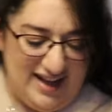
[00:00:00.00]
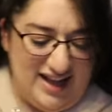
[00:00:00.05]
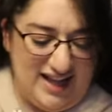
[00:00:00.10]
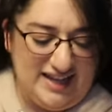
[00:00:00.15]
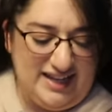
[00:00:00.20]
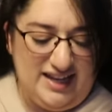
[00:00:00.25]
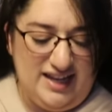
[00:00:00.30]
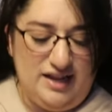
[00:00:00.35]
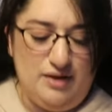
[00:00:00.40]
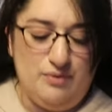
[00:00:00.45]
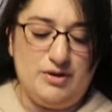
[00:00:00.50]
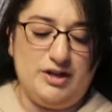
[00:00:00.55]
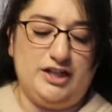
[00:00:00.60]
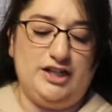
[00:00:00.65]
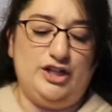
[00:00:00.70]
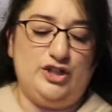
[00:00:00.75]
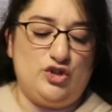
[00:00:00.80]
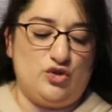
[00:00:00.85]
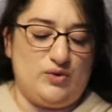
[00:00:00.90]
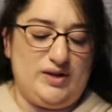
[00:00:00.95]
honey, we're
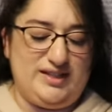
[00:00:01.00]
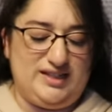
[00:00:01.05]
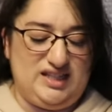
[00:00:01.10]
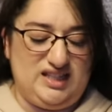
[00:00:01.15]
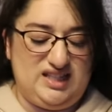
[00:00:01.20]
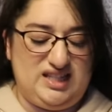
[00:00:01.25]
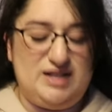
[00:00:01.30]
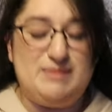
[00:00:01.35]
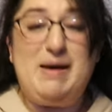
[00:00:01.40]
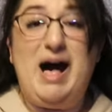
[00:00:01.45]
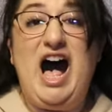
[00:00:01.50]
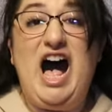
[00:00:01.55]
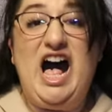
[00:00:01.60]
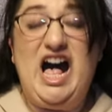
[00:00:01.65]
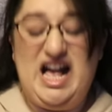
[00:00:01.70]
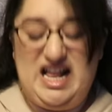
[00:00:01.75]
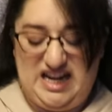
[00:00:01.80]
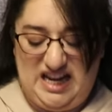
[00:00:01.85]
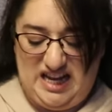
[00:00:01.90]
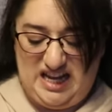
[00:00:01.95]
gonna drizzle some
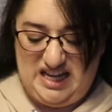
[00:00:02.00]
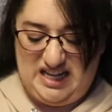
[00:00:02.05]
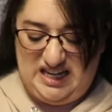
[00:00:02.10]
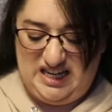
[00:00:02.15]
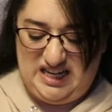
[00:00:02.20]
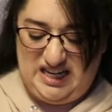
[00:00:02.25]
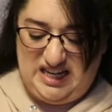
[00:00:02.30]
honey on it